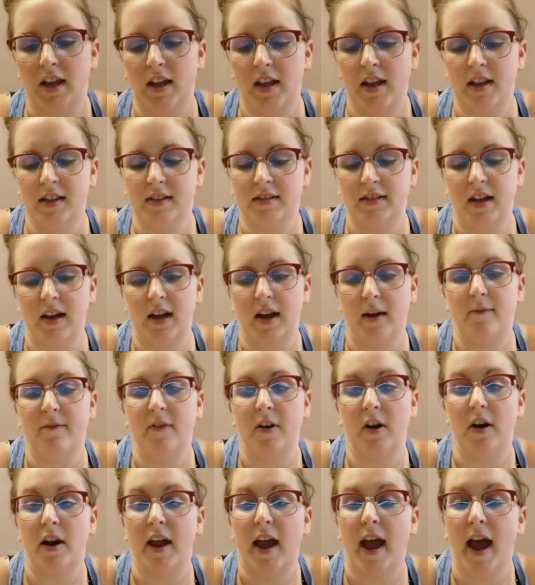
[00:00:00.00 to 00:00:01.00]
He's saying, I'm
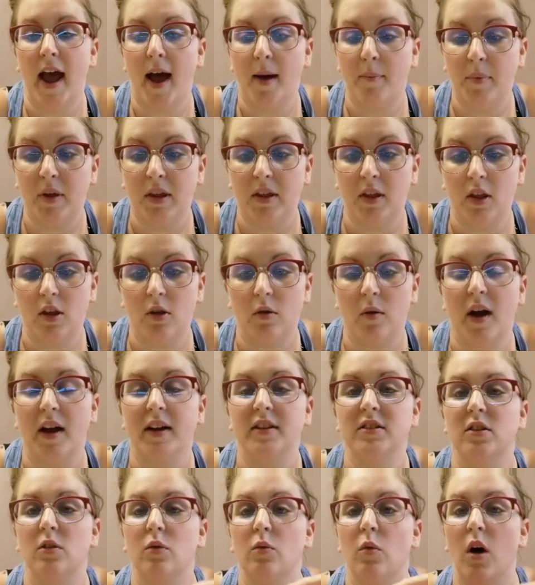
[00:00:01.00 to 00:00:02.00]
very happy that you
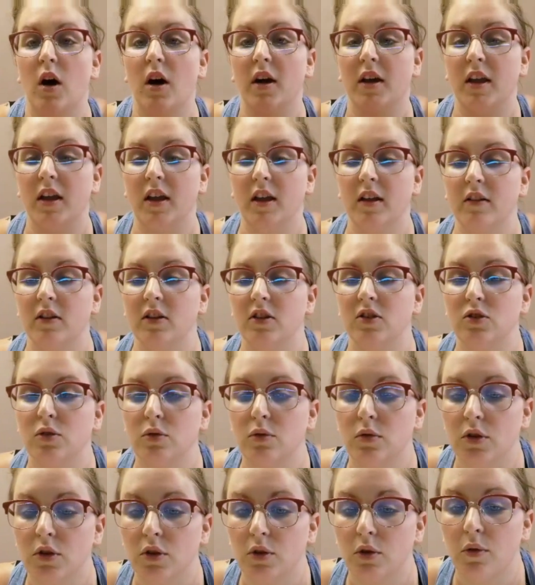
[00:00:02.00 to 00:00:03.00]
guys are walking in the
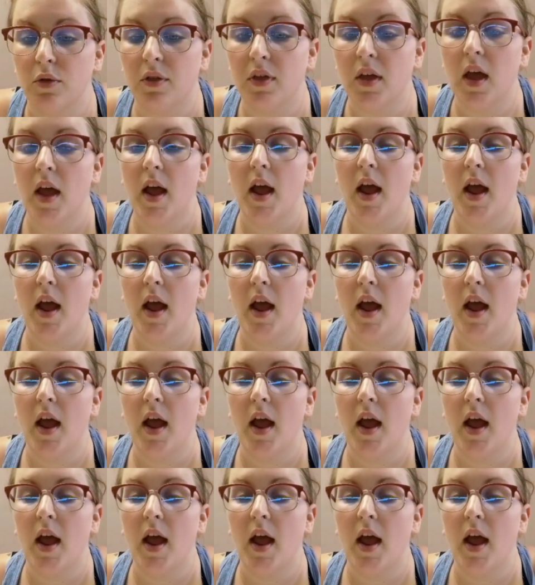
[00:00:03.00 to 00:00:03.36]
truth,